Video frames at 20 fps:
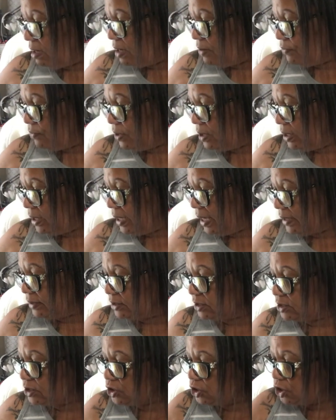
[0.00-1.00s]
I really got
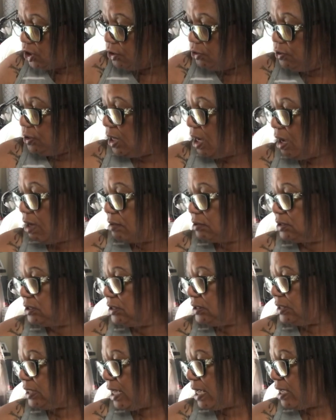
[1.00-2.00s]
to show y'all
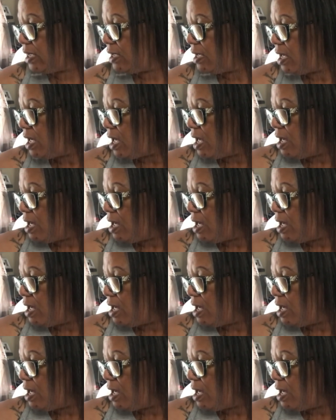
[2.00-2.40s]
today.